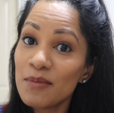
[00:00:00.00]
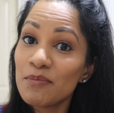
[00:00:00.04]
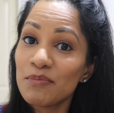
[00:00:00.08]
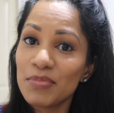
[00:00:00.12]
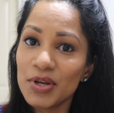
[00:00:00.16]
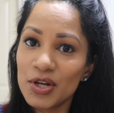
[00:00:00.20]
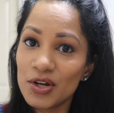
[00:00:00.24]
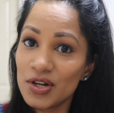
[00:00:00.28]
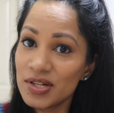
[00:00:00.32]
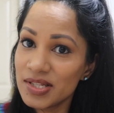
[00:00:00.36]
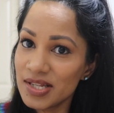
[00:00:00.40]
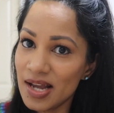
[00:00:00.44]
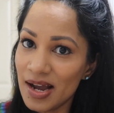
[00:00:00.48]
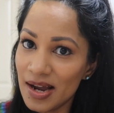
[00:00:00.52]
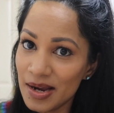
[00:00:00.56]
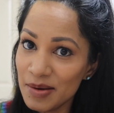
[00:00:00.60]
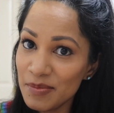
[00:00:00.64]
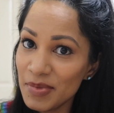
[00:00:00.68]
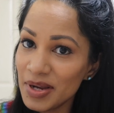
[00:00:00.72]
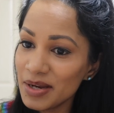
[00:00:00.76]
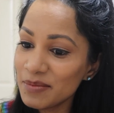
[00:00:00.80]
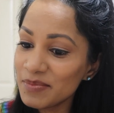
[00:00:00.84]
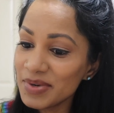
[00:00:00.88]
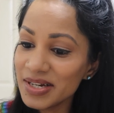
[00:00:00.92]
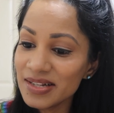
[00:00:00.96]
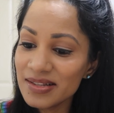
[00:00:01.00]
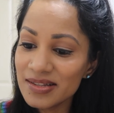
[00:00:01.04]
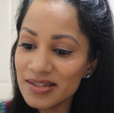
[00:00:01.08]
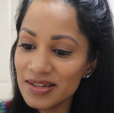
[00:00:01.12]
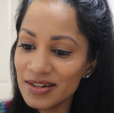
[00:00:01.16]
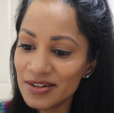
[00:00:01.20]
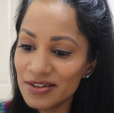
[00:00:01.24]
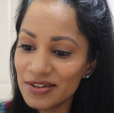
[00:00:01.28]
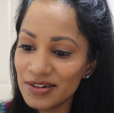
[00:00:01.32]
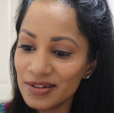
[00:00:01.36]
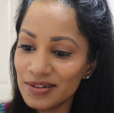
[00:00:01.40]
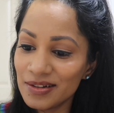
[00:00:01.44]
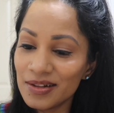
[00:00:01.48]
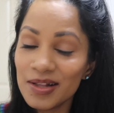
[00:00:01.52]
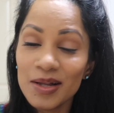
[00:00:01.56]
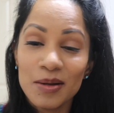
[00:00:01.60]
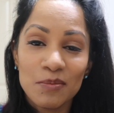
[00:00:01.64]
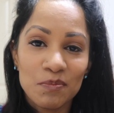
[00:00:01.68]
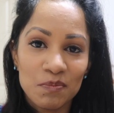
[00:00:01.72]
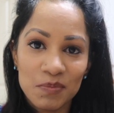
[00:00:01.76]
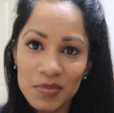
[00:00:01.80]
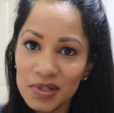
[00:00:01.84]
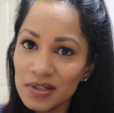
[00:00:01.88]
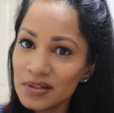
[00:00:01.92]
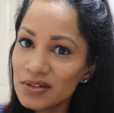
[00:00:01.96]
because I make my cereal
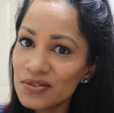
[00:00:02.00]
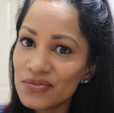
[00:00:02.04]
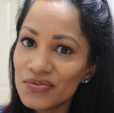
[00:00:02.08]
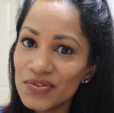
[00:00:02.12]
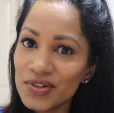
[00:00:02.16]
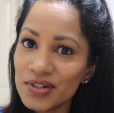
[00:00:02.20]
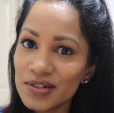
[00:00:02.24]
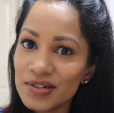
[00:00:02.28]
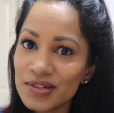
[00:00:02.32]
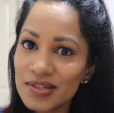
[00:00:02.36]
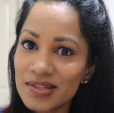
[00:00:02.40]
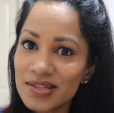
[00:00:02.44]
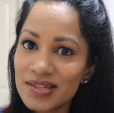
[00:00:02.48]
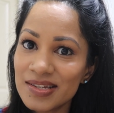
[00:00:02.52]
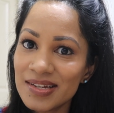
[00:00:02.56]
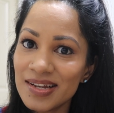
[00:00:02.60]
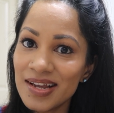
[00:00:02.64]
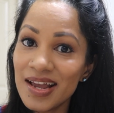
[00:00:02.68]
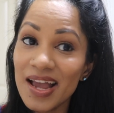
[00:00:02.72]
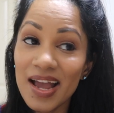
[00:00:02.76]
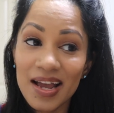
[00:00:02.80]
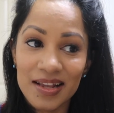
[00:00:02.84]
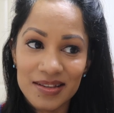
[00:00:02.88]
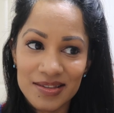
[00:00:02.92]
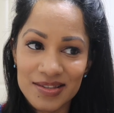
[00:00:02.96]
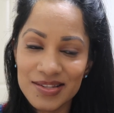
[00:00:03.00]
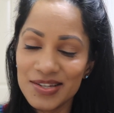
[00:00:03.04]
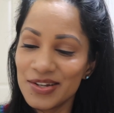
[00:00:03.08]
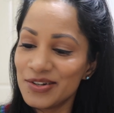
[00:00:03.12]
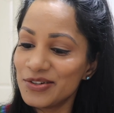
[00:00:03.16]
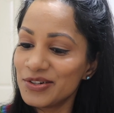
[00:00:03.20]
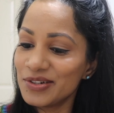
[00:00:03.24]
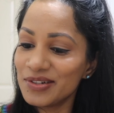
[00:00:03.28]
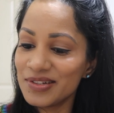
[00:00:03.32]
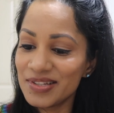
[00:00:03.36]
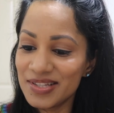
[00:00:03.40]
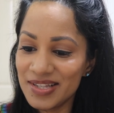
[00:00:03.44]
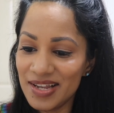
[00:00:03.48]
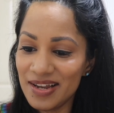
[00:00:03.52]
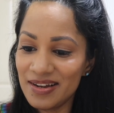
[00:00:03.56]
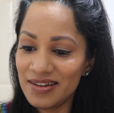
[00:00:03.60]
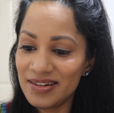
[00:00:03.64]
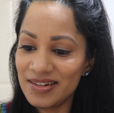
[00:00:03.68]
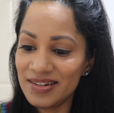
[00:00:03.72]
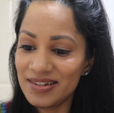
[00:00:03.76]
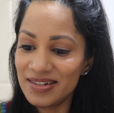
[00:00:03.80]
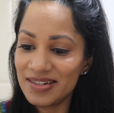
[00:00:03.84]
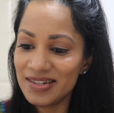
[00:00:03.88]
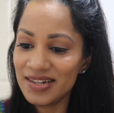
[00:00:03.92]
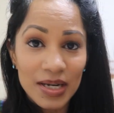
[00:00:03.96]
milk first and cereal
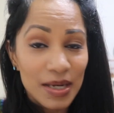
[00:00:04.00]
second.